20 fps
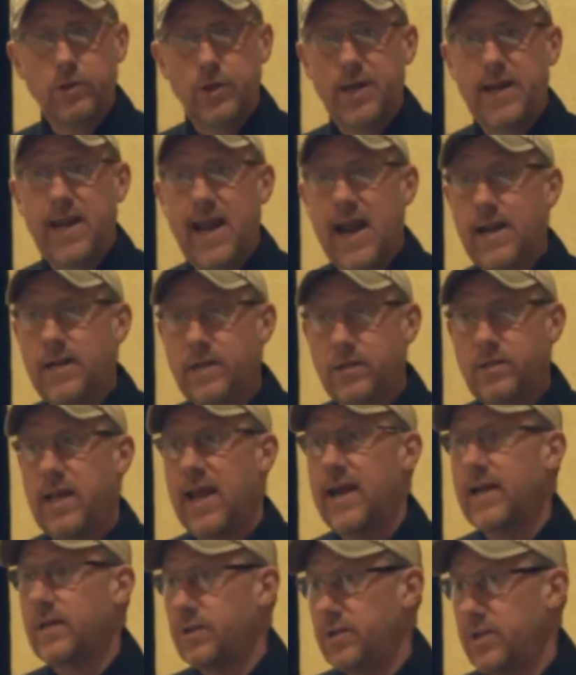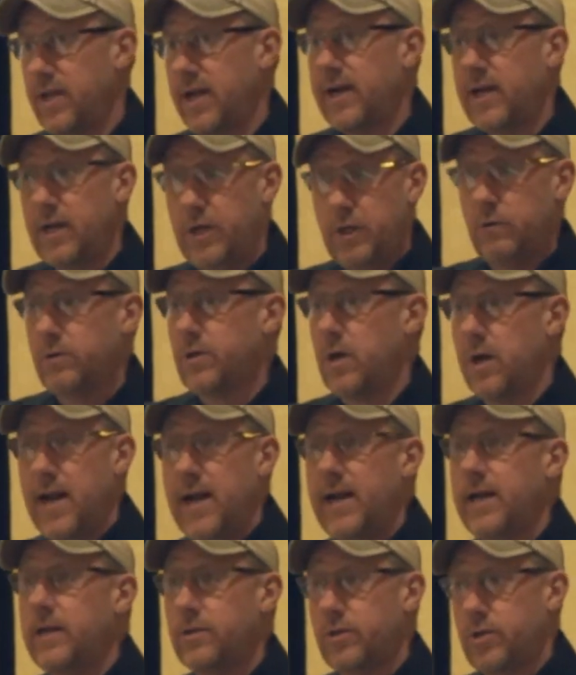So you can't just take a stick and use on
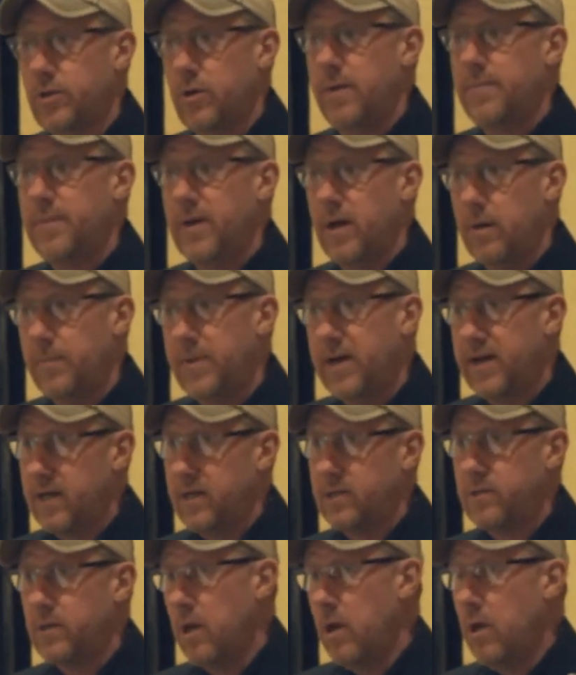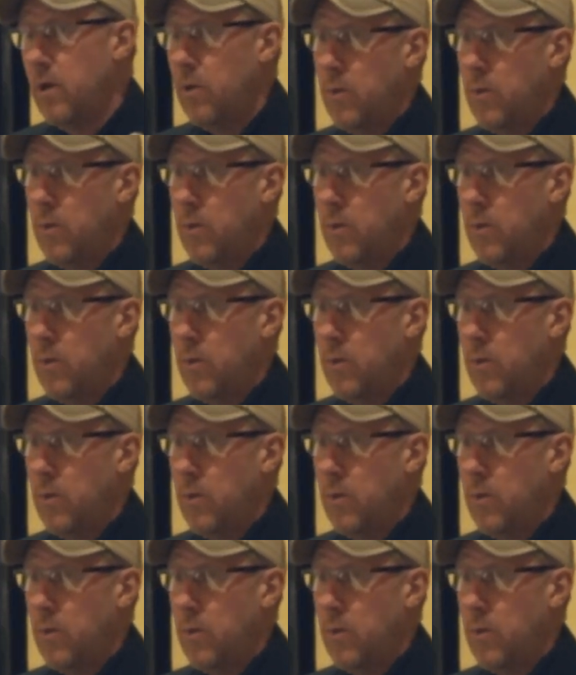any distributor because